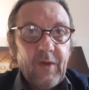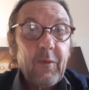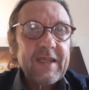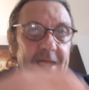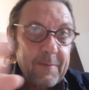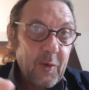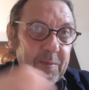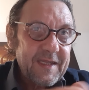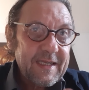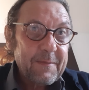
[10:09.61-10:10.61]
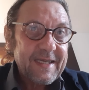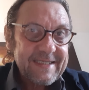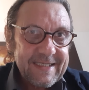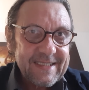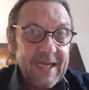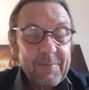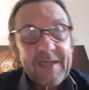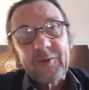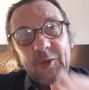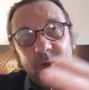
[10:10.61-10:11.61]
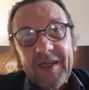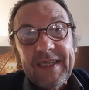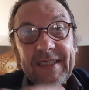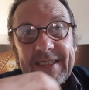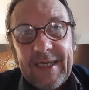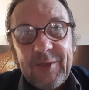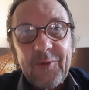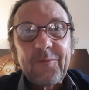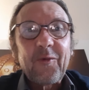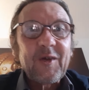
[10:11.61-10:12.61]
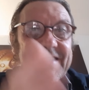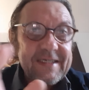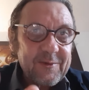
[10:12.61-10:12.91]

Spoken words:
Right now, I'm completing my sixth dimensional initiation process